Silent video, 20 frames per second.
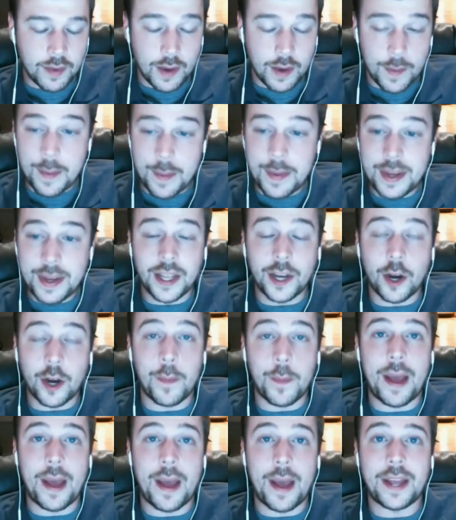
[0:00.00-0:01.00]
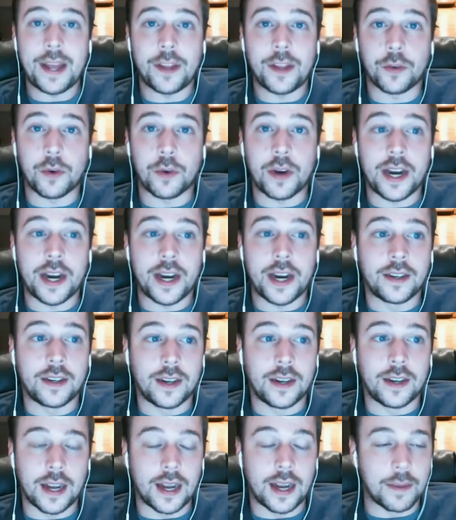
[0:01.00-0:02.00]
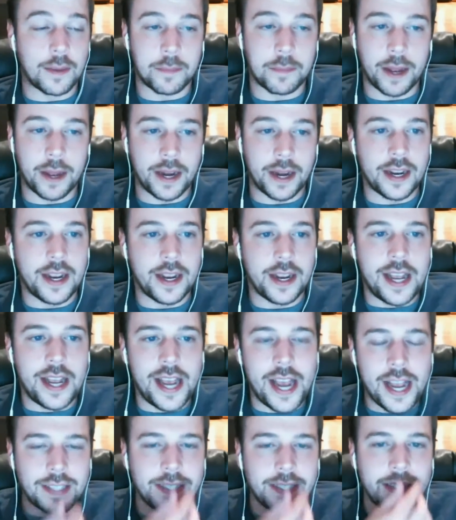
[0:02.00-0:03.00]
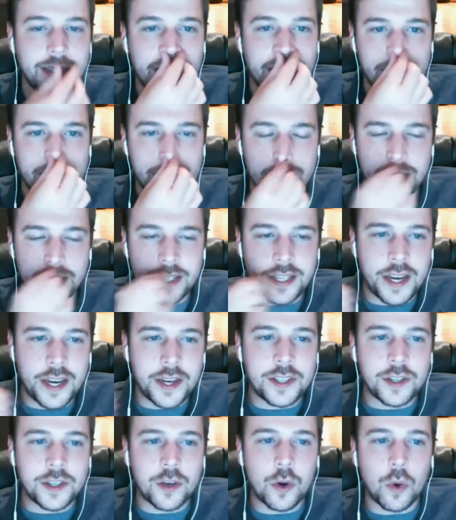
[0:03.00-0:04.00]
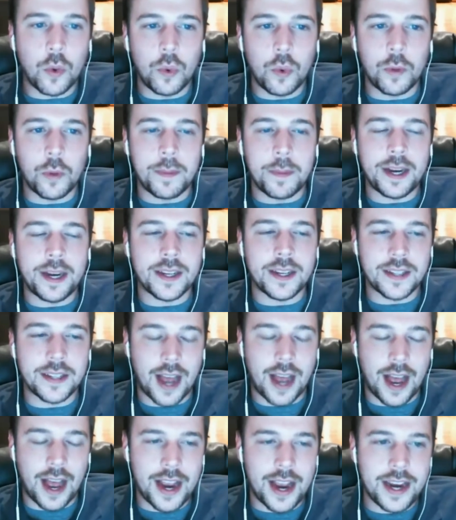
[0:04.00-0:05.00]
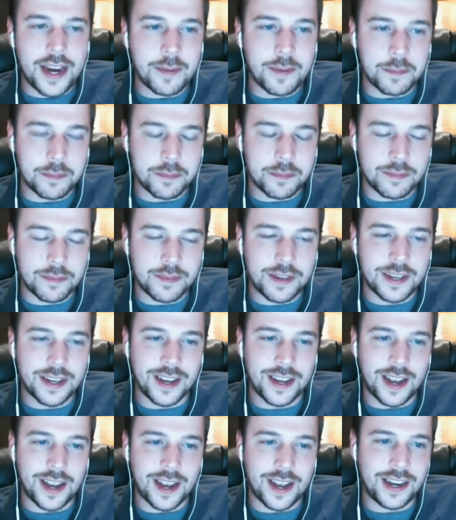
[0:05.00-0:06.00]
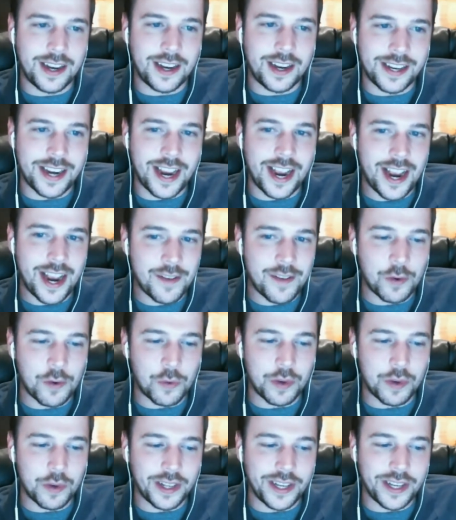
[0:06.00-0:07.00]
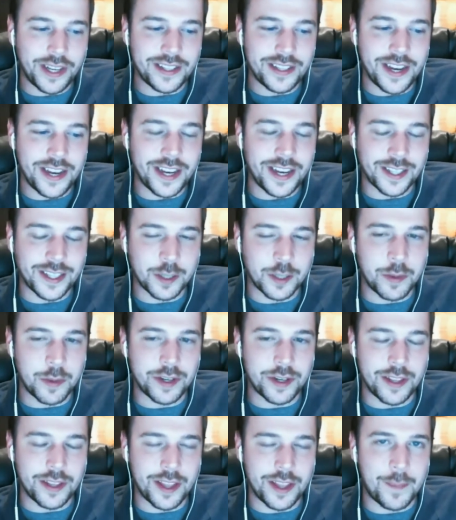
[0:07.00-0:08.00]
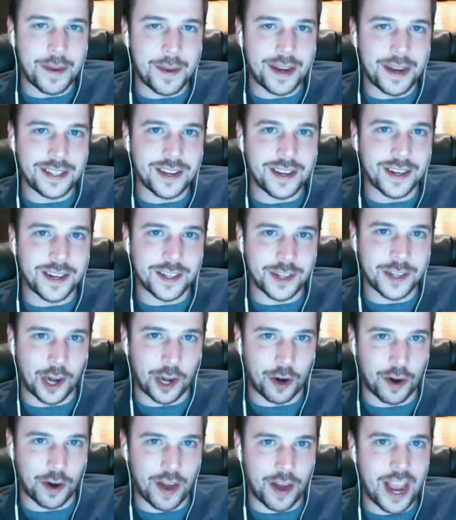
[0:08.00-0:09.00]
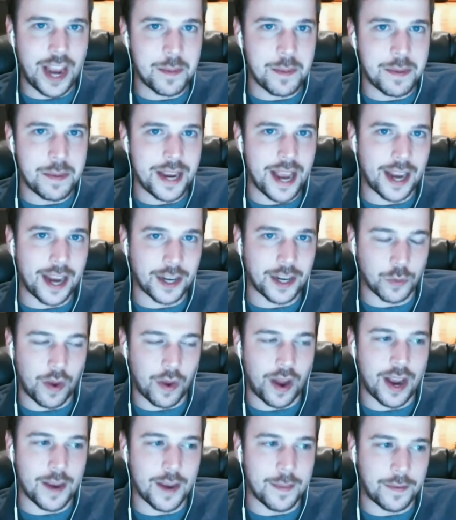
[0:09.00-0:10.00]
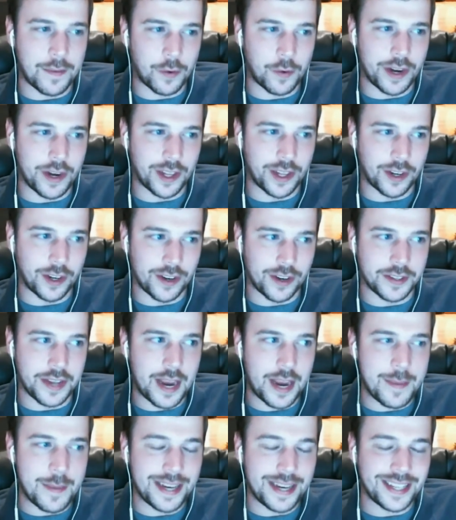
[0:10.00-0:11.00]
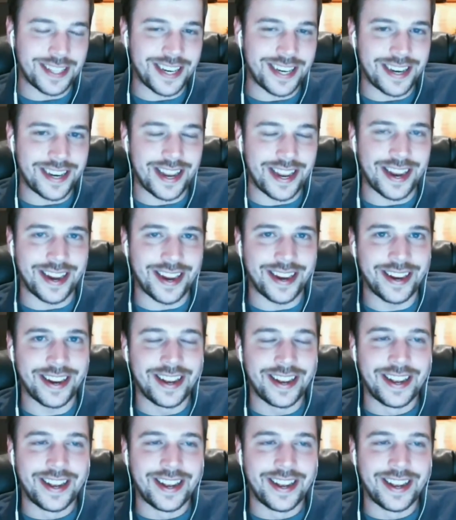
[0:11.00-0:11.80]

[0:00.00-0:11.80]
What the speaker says: Maybe in Lego Batman 3. But it's cool because I have a really sneaking suspicion that my son is going to learn A, B, X, Y before he learns A, B, C, D.